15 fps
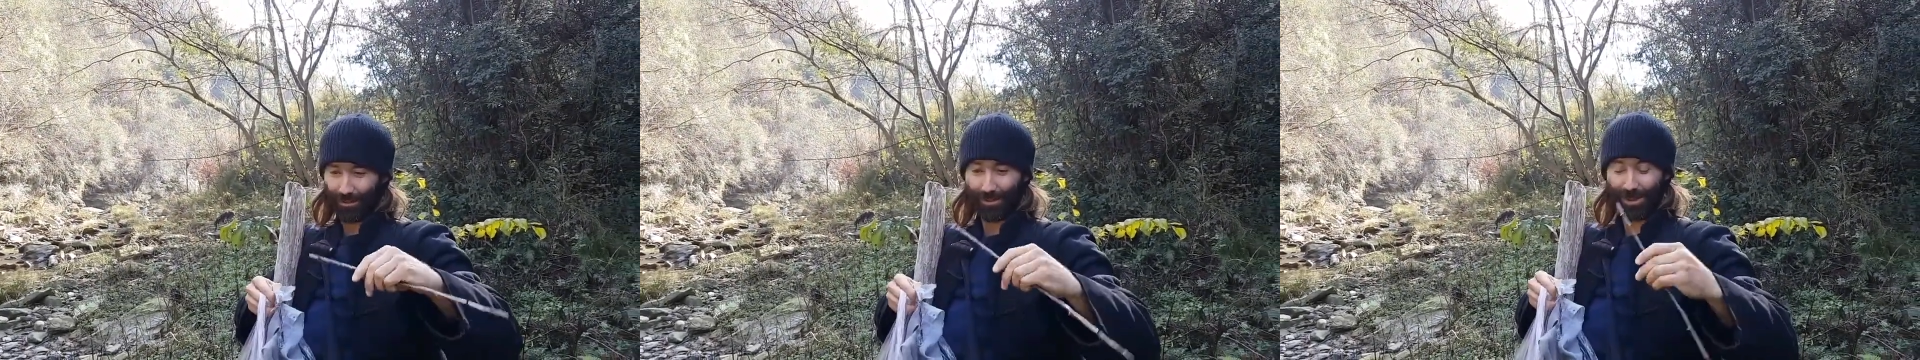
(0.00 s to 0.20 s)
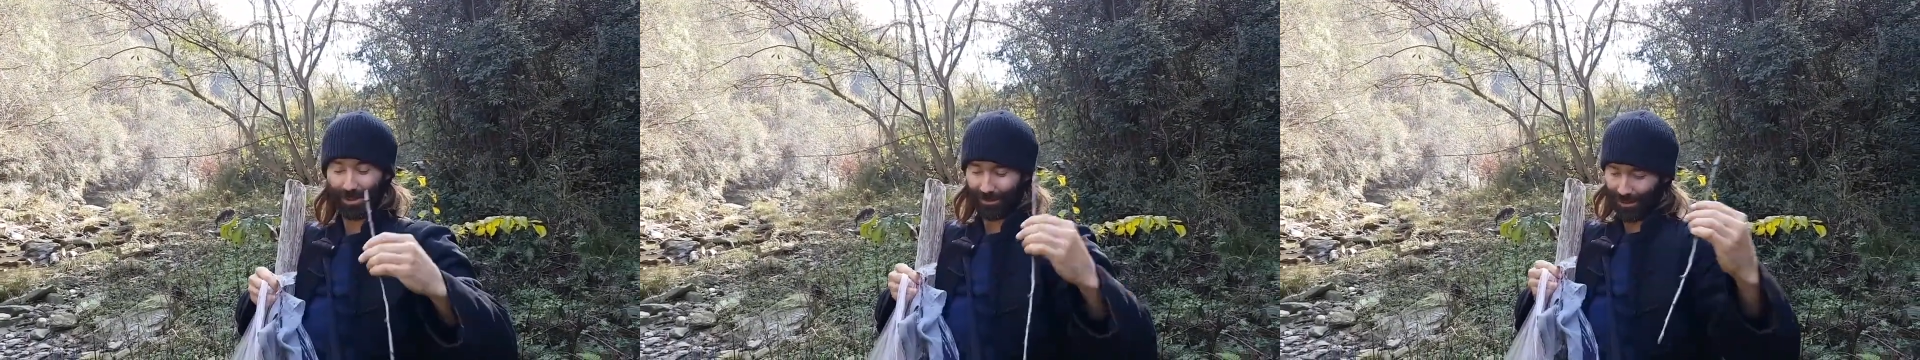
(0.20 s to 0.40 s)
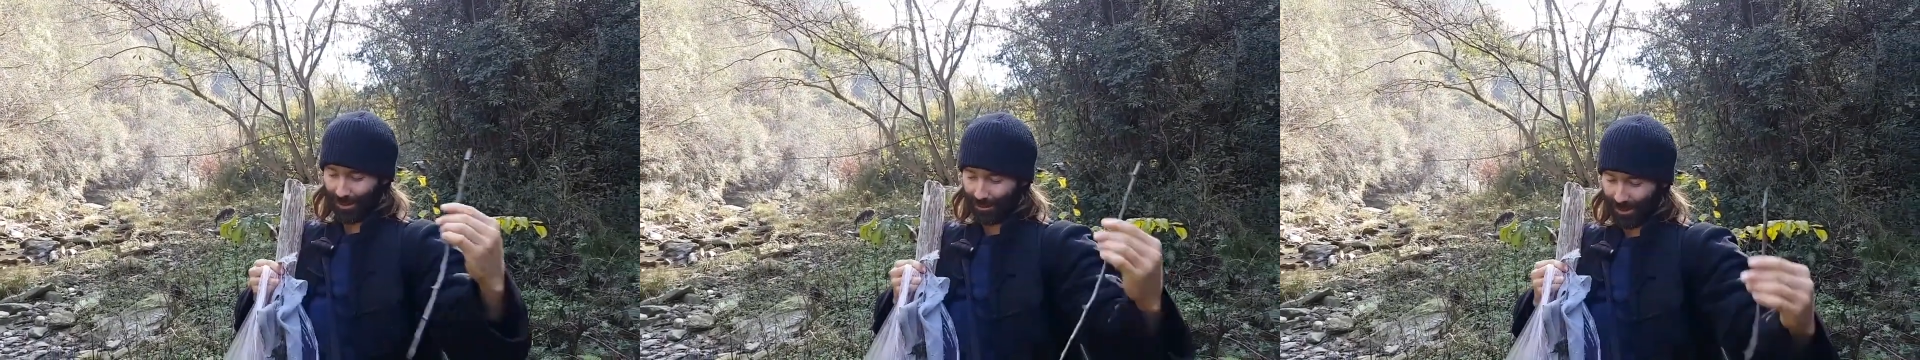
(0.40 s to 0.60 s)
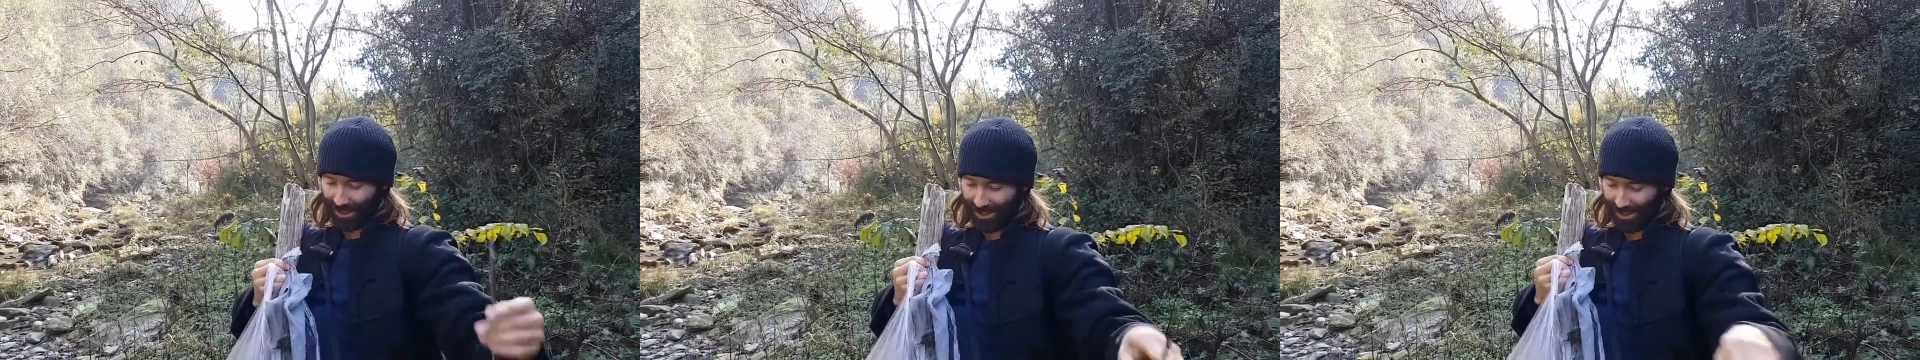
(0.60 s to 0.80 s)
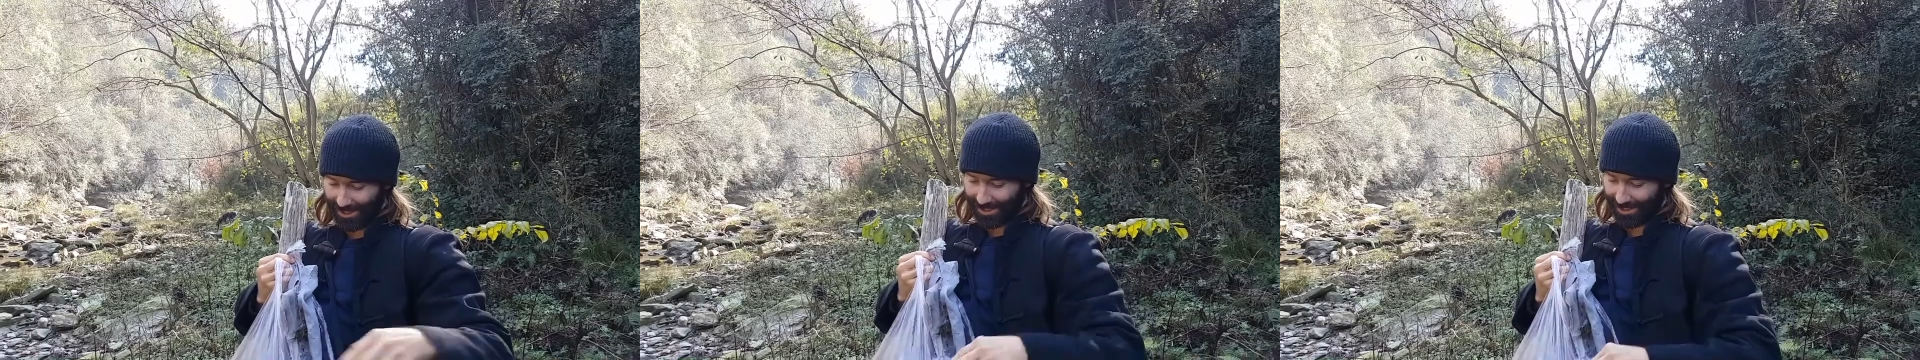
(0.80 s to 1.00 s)
Things from the
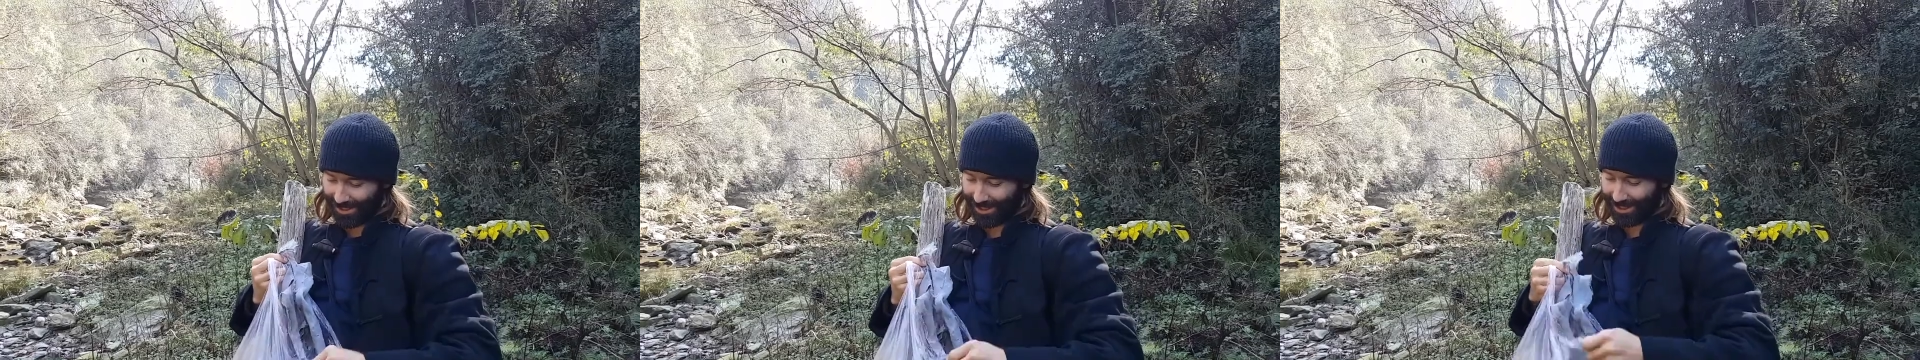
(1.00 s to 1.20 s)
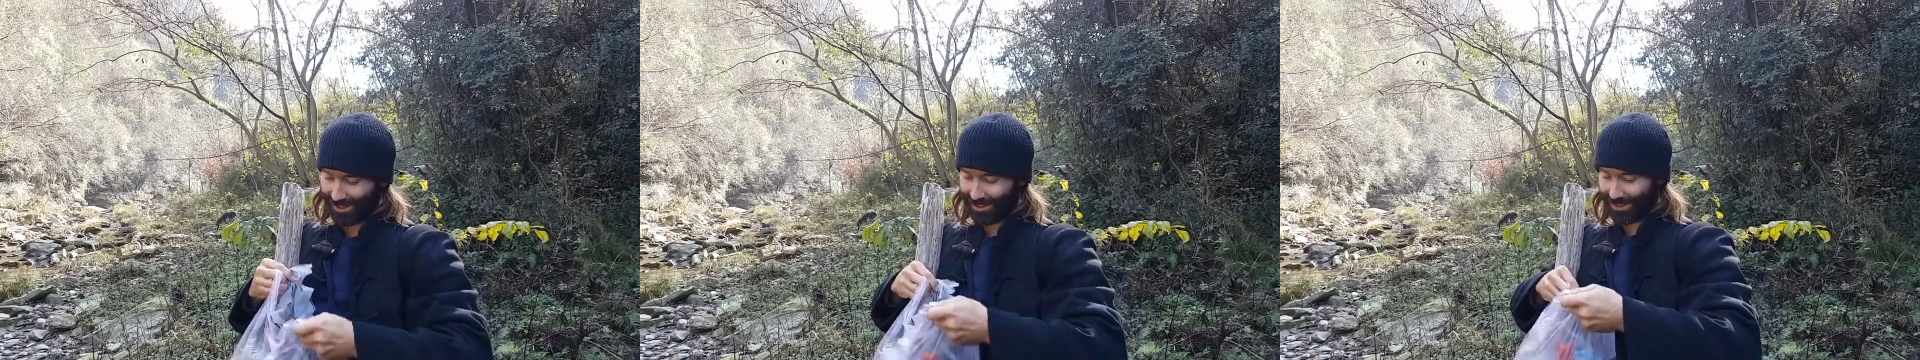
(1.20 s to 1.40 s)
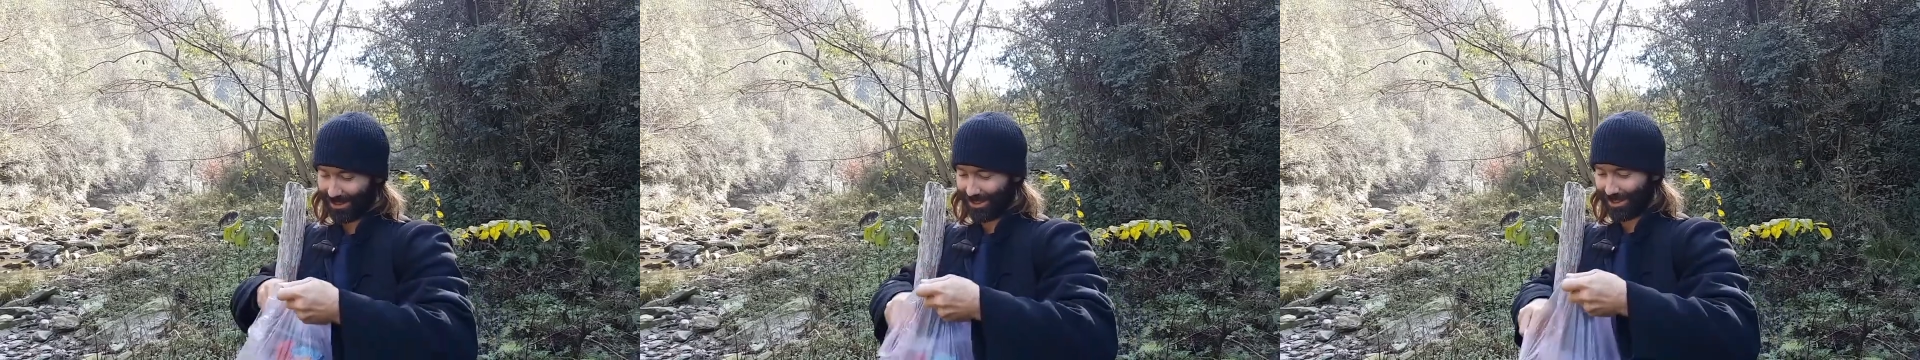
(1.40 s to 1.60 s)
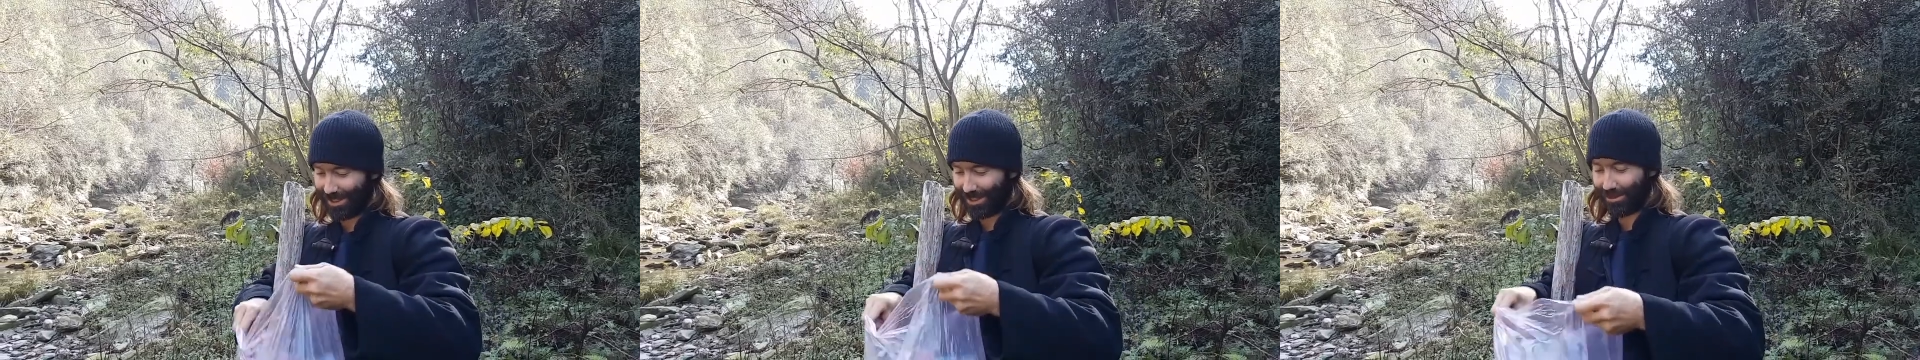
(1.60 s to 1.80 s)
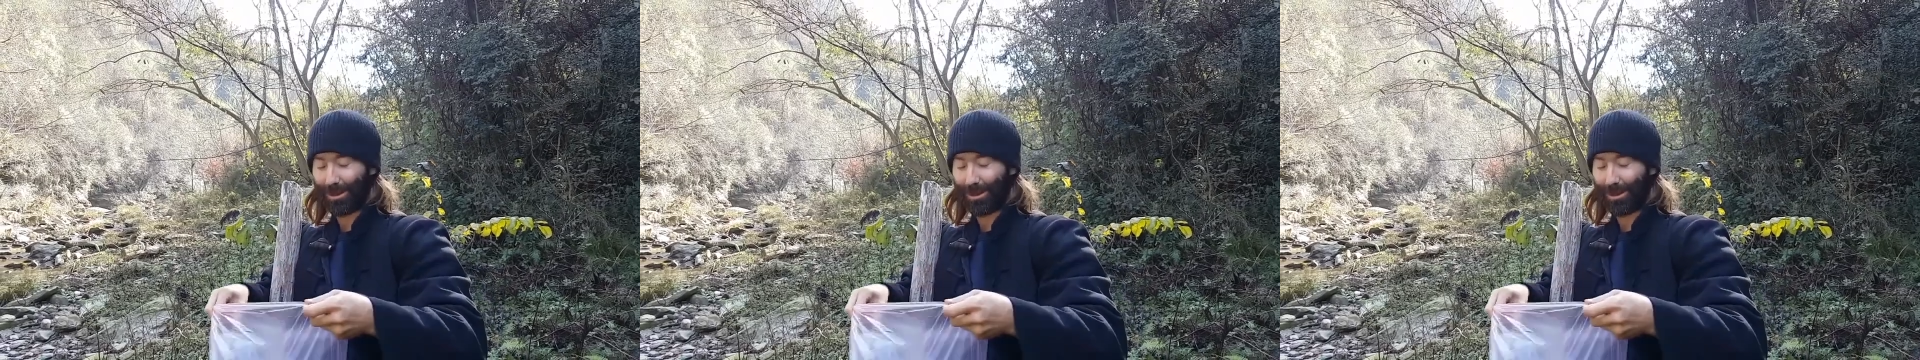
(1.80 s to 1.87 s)
nature, just the